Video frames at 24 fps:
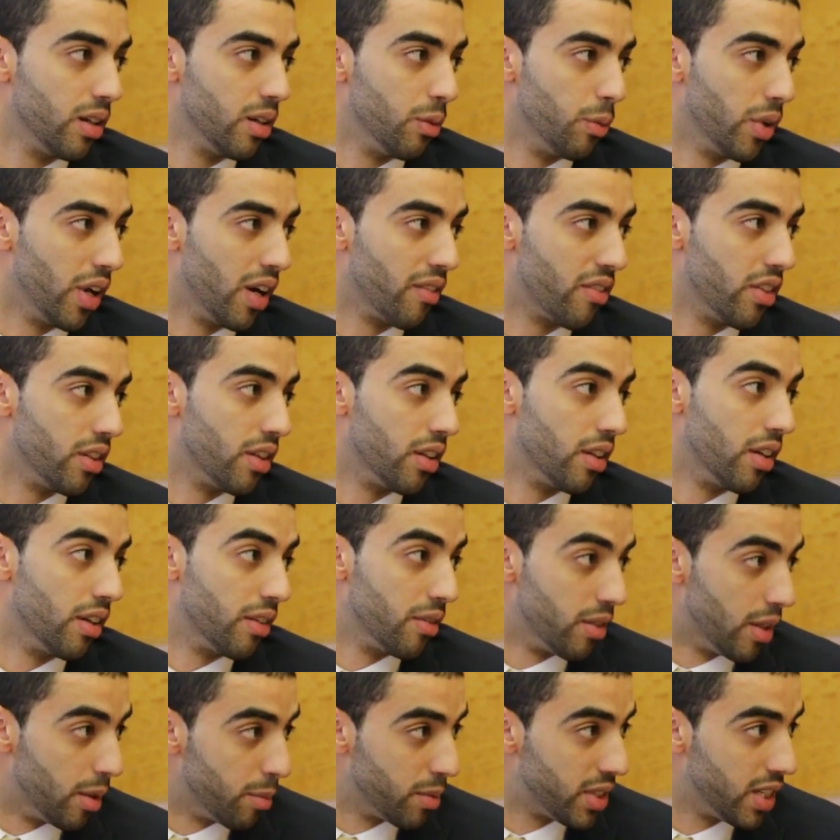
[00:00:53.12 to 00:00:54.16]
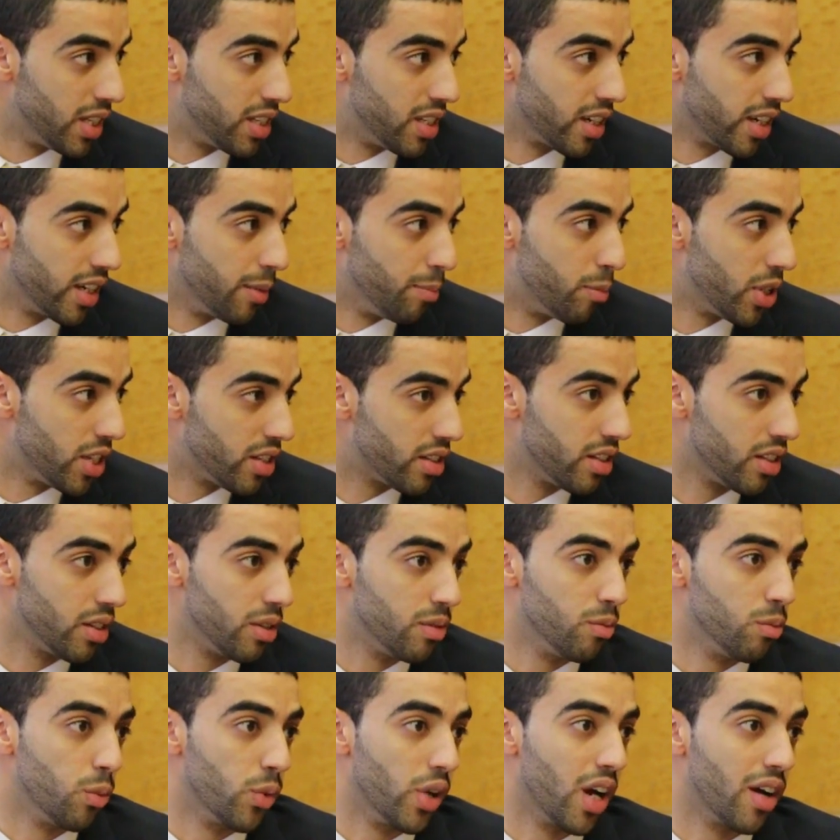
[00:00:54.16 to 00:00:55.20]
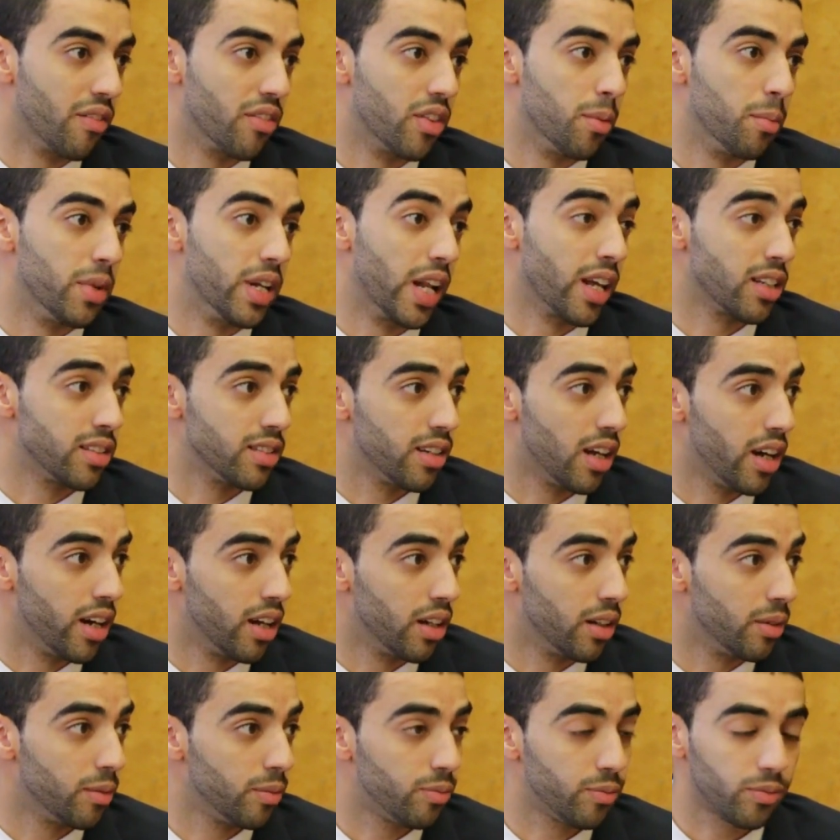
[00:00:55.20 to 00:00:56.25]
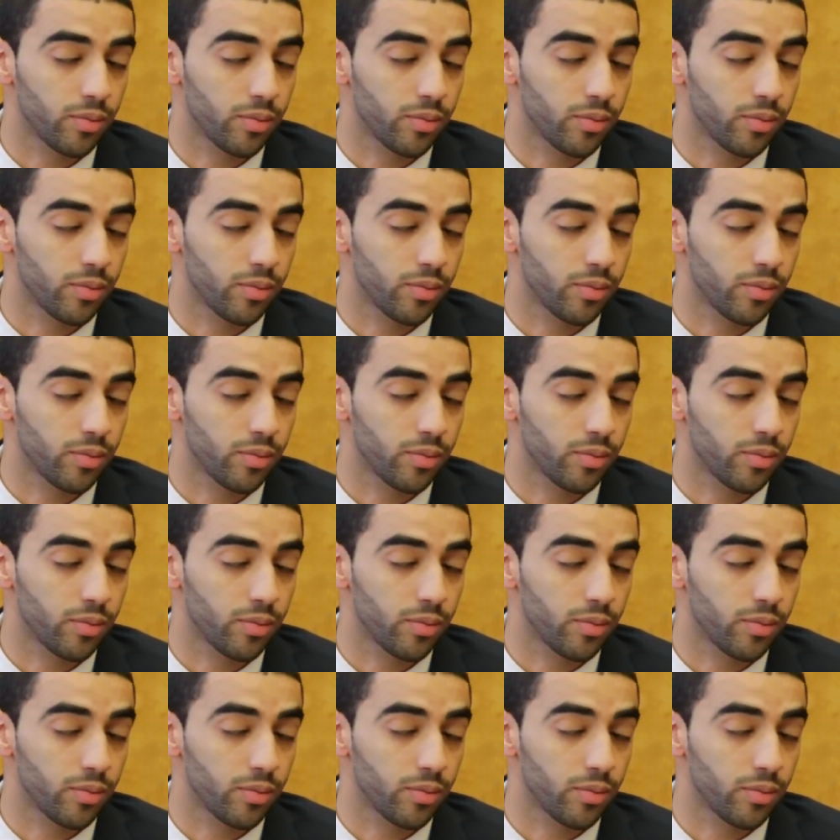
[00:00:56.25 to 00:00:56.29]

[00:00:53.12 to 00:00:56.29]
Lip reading: We have them sitting in prison. We have them in exile.